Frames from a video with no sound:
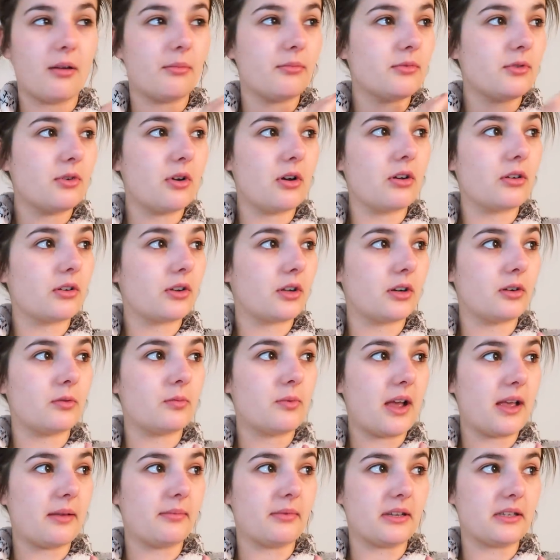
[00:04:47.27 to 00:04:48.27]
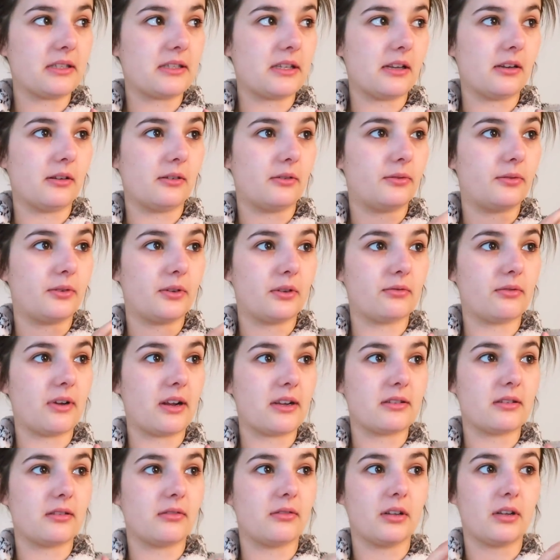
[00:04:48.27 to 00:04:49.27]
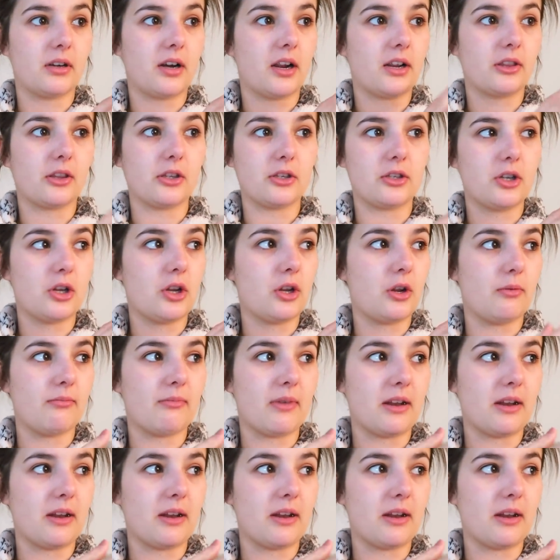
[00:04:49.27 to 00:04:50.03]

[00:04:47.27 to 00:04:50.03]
I'm not gonna weigh myself for the rest of the like the 2